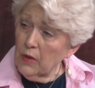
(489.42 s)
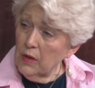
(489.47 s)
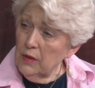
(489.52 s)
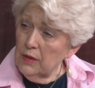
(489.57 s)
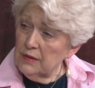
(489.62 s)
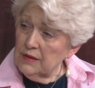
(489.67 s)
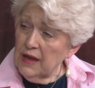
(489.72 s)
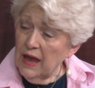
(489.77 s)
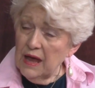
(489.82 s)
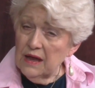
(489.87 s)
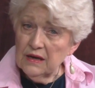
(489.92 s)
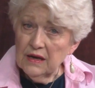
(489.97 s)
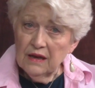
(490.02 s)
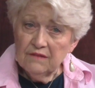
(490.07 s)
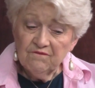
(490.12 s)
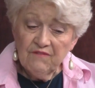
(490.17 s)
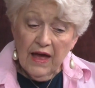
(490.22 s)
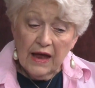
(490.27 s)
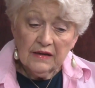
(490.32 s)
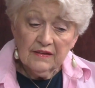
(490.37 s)
And
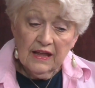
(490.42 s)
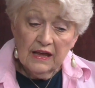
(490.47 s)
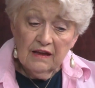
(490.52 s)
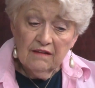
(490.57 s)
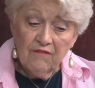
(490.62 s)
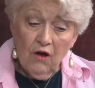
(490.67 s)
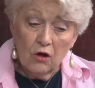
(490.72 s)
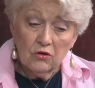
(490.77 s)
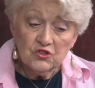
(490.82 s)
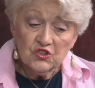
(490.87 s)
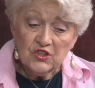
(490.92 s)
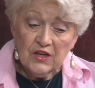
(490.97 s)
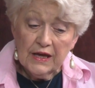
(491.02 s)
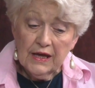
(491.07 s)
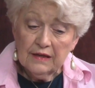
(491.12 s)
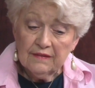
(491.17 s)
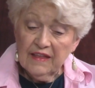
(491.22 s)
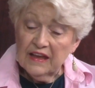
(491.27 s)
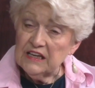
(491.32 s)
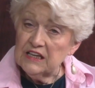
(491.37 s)
in fact, they have all
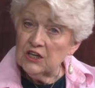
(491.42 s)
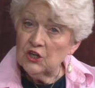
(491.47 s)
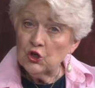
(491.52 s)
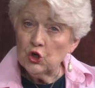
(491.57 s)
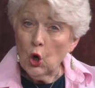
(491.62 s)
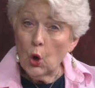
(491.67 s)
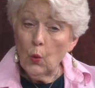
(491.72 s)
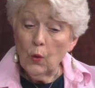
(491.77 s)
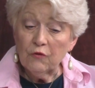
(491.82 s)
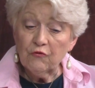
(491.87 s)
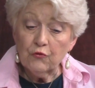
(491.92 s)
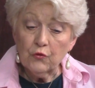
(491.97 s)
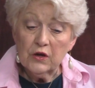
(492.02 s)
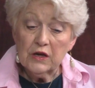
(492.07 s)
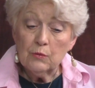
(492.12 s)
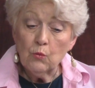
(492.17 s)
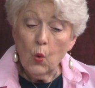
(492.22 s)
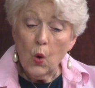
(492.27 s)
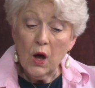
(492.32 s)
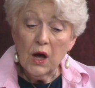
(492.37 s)
said they didn't know what
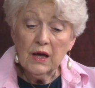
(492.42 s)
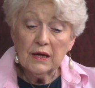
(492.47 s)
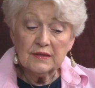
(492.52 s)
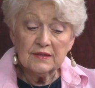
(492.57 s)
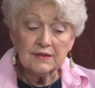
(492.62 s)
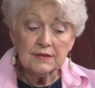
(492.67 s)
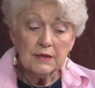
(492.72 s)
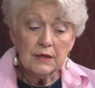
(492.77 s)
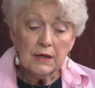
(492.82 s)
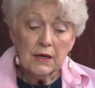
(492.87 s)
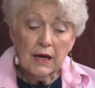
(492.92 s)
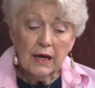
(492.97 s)
freedom was